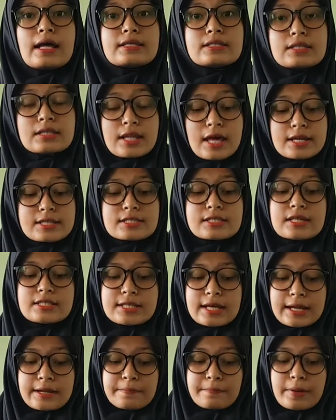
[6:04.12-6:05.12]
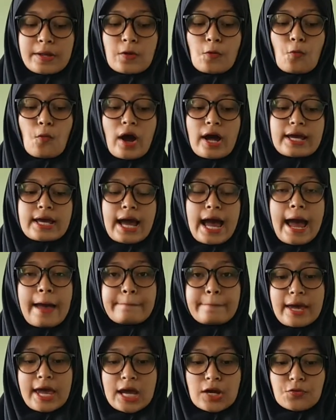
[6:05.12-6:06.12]
ladies and gentlemen, why
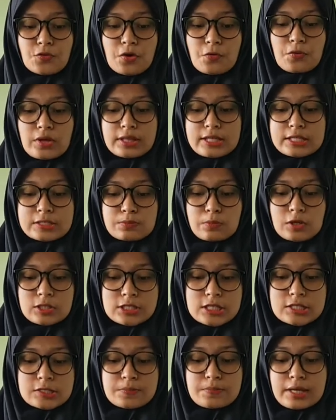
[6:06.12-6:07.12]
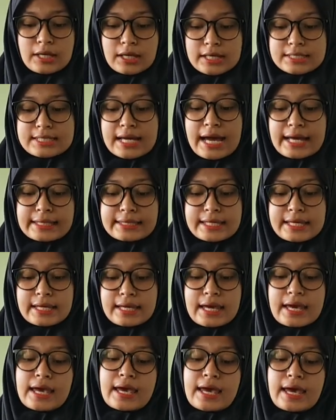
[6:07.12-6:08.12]
I'm agree with these motions, because I think